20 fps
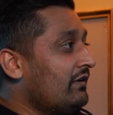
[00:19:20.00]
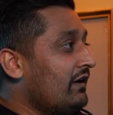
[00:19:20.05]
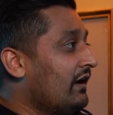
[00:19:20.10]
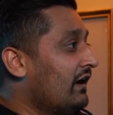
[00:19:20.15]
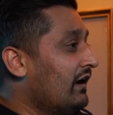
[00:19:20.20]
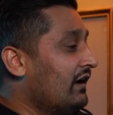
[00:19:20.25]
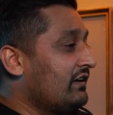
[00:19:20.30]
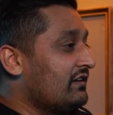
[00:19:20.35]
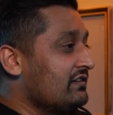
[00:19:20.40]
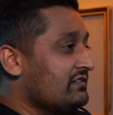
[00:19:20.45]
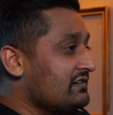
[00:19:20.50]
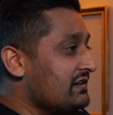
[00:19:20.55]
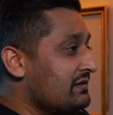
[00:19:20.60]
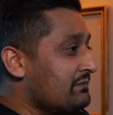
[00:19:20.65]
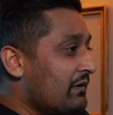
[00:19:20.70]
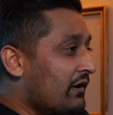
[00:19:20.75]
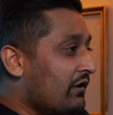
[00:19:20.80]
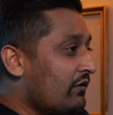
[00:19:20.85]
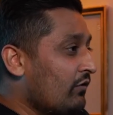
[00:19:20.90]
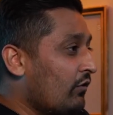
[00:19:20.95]
a
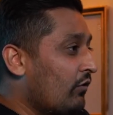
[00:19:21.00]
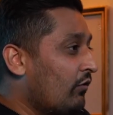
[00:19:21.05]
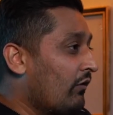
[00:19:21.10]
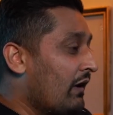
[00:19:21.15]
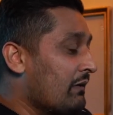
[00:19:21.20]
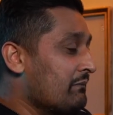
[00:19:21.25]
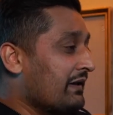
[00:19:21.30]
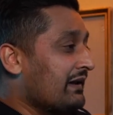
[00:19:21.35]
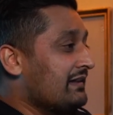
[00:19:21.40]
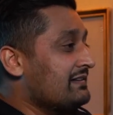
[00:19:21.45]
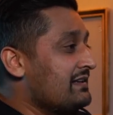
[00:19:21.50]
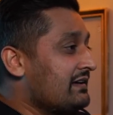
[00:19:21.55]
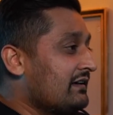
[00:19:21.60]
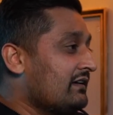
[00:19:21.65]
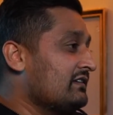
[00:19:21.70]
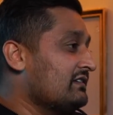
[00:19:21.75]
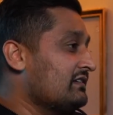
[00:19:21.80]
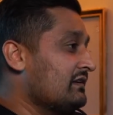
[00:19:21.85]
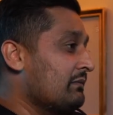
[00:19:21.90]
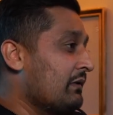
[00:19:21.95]
gazebo or I'm going to take
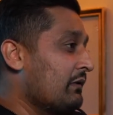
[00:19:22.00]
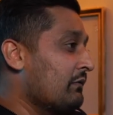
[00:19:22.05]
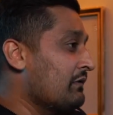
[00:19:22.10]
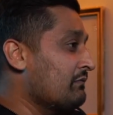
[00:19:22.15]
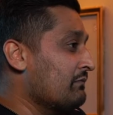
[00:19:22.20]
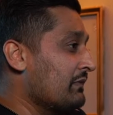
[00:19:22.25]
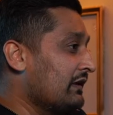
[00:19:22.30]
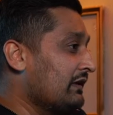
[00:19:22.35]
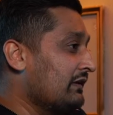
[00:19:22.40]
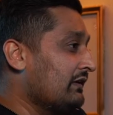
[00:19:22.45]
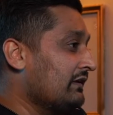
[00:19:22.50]
a gazebo with me.